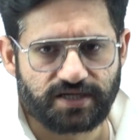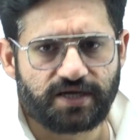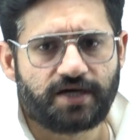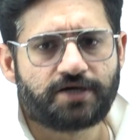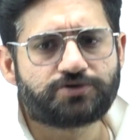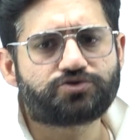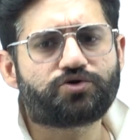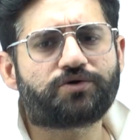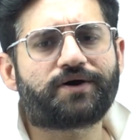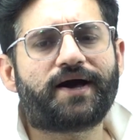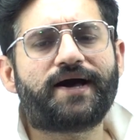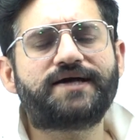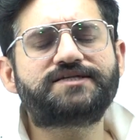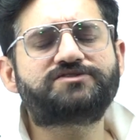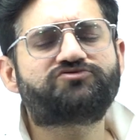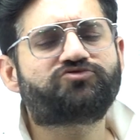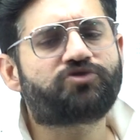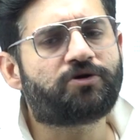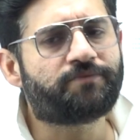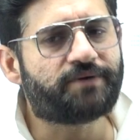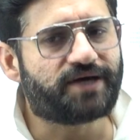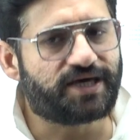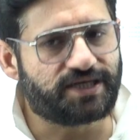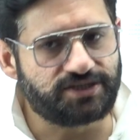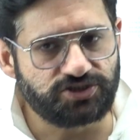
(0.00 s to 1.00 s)
So guys, from
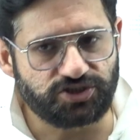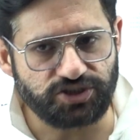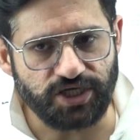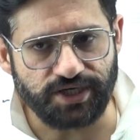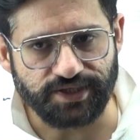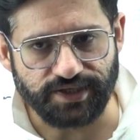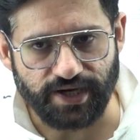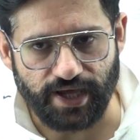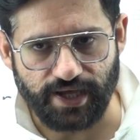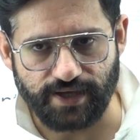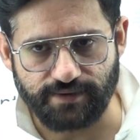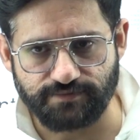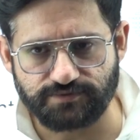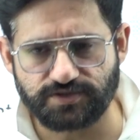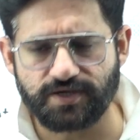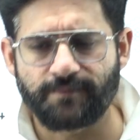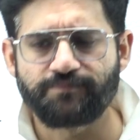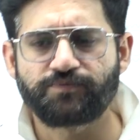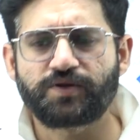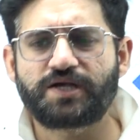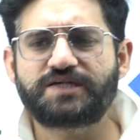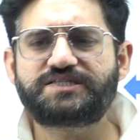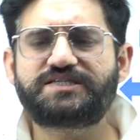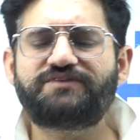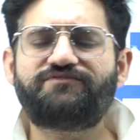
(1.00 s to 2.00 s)
ancient times,
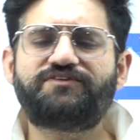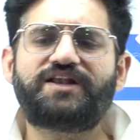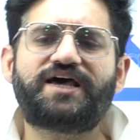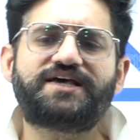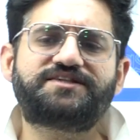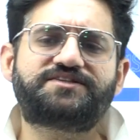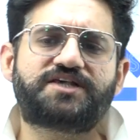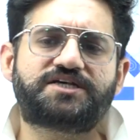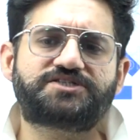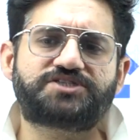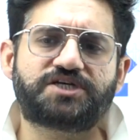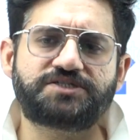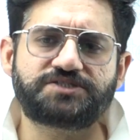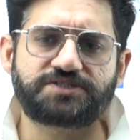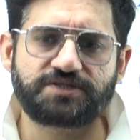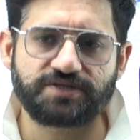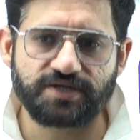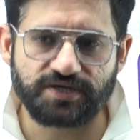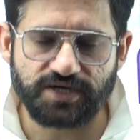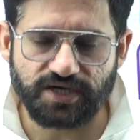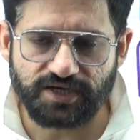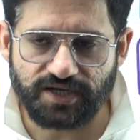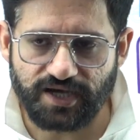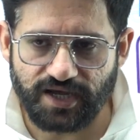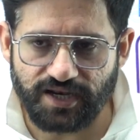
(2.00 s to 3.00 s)
civilizations
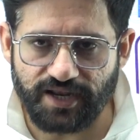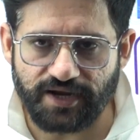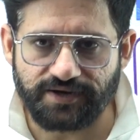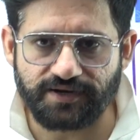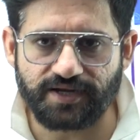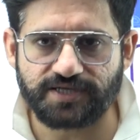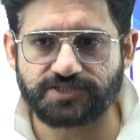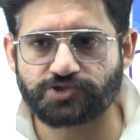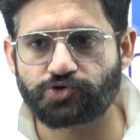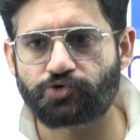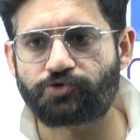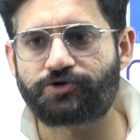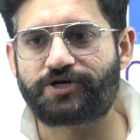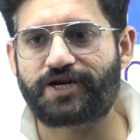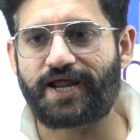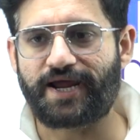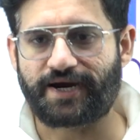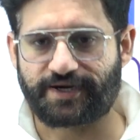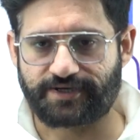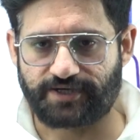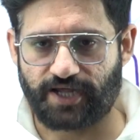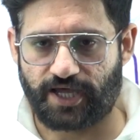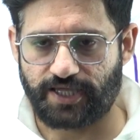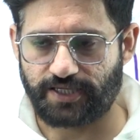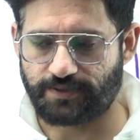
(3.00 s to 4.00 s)
needed calendars to track
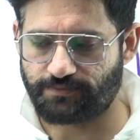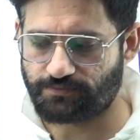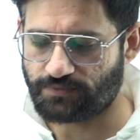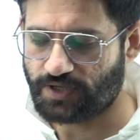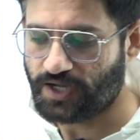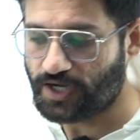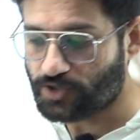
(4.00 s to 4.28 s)
time,